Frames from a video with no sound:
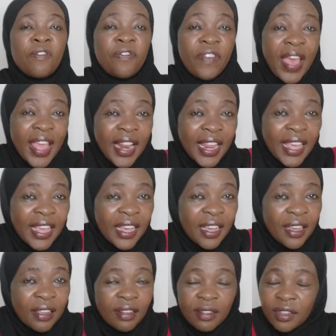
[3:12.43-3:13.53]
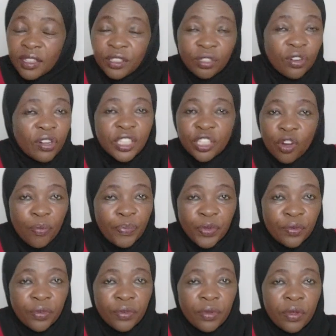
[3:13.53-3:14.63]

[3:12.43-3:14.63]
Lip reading: Failing should not stop you.